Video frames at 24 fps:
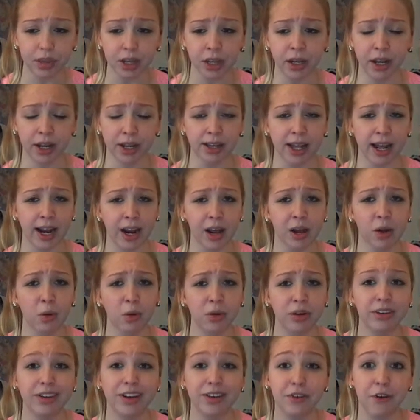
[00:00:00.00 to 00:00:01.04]
I
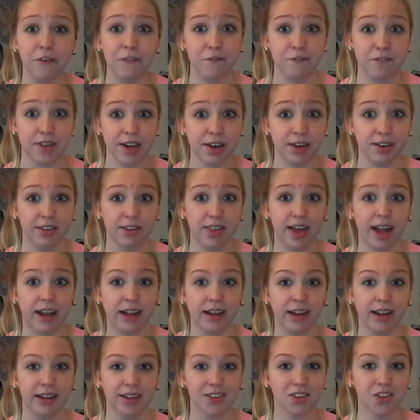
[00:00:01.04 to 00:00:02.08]
always have a fear that
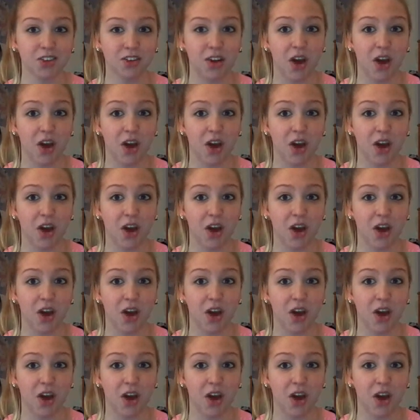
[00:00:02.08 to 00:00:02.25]
like it's